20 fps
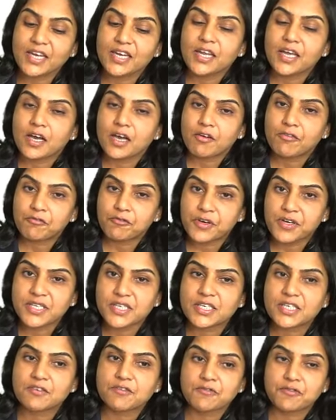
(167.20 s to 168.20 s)
in
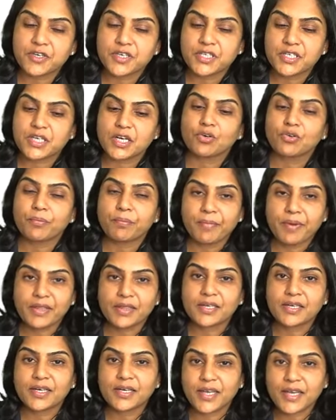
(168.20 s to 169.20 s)
first in, first out
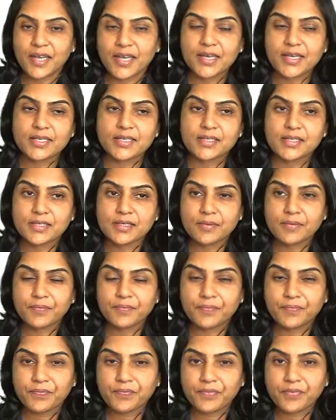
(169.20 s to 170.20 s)
method is
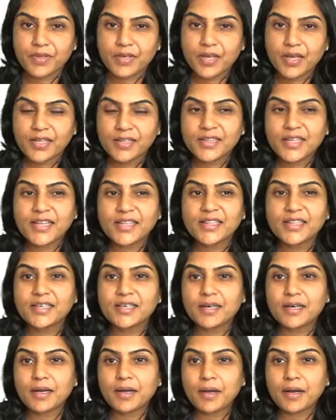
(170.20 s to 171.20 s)
that
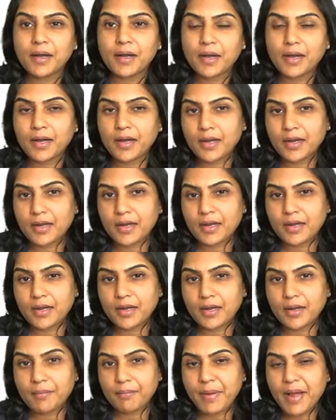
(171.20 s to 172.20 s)
the
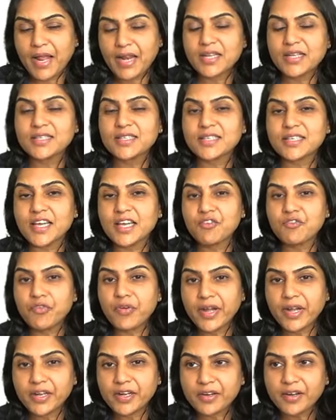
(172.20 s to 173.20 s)
balance
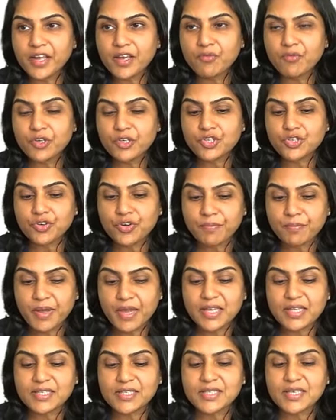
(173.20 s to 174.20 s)
inventory which
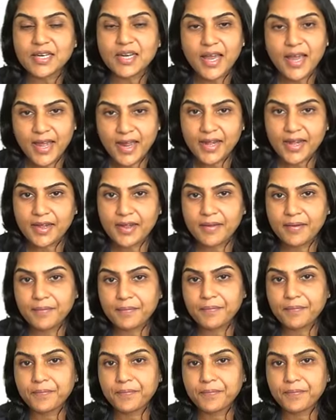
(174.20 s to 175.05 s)
remains in hand